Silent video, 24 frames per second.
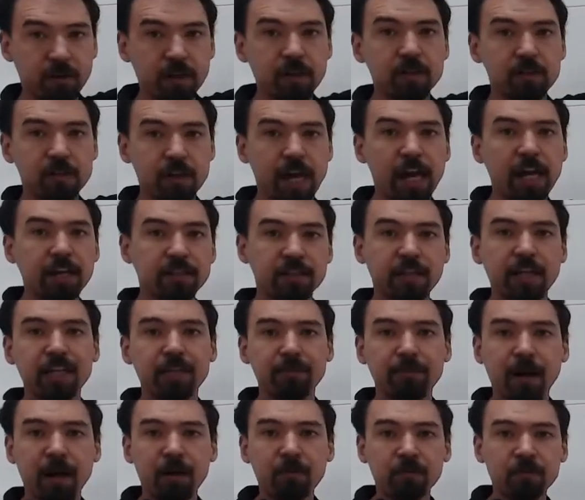Because x to any
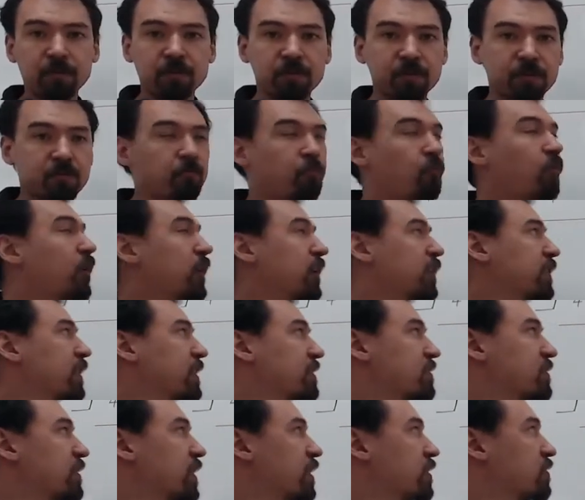power is just 1 at that
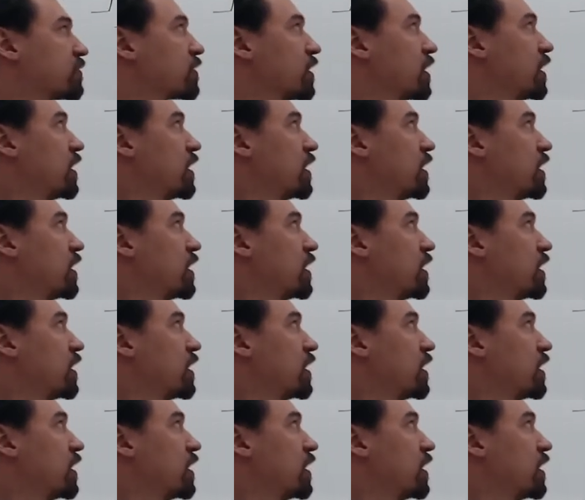stage.